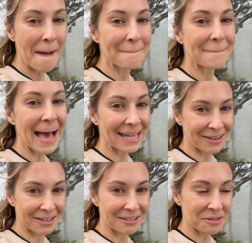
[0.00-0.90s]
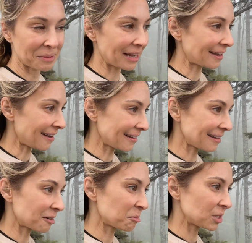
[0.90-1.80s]
matters. When I got
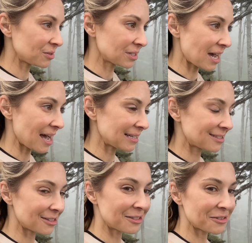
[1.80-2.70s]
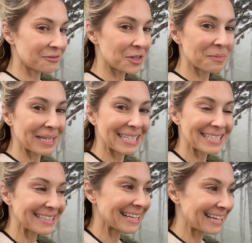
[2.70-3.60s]
here, blue skies. Just a few minutes
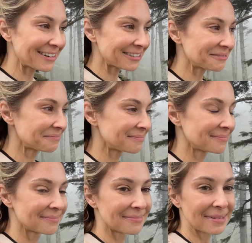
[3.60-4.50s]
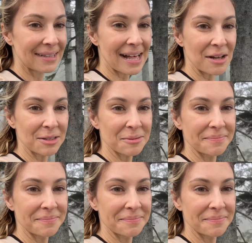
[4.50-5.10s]
later, clouds.